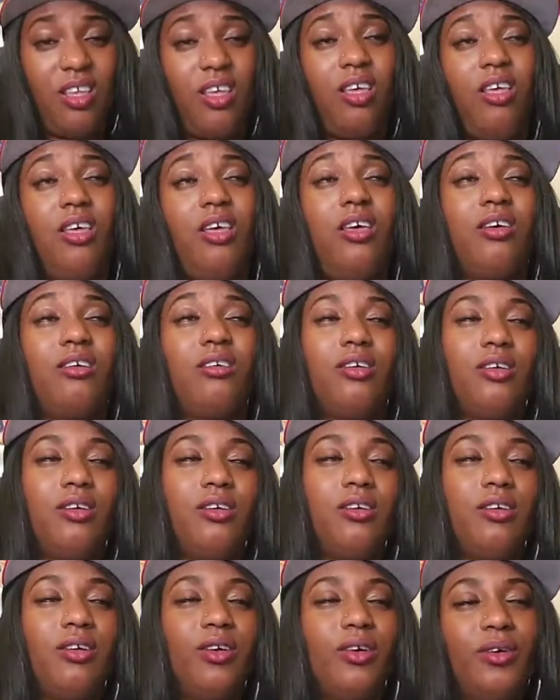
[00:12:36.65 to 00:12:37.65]

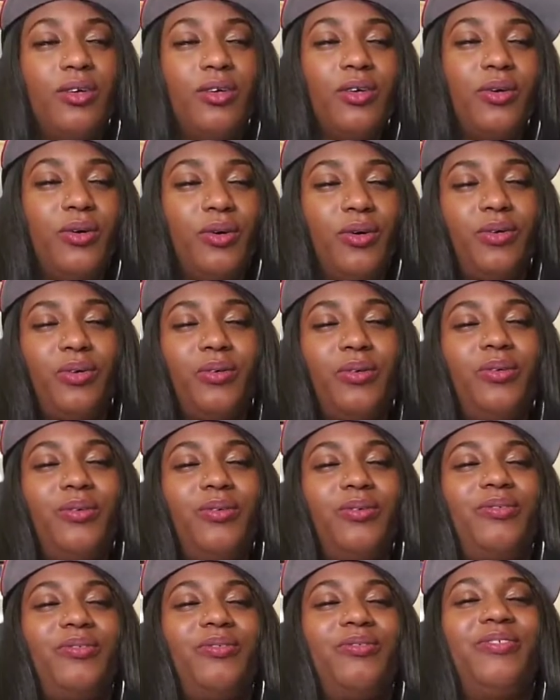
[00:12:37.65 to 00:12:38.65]

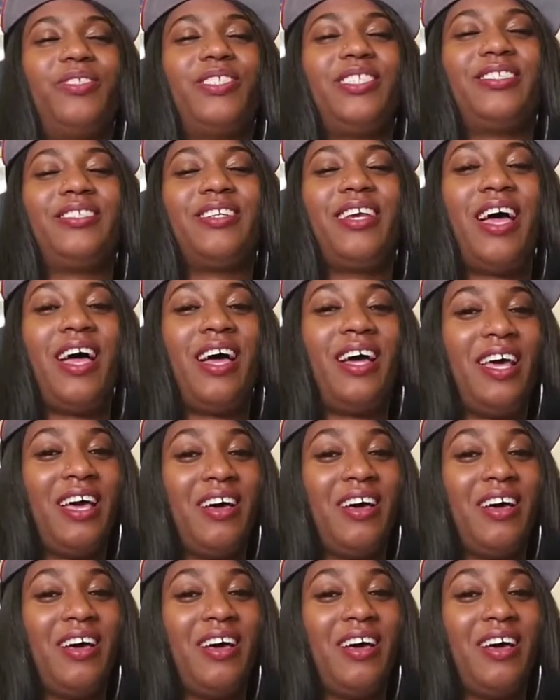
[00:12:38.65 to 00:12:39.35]
Whew, Chad,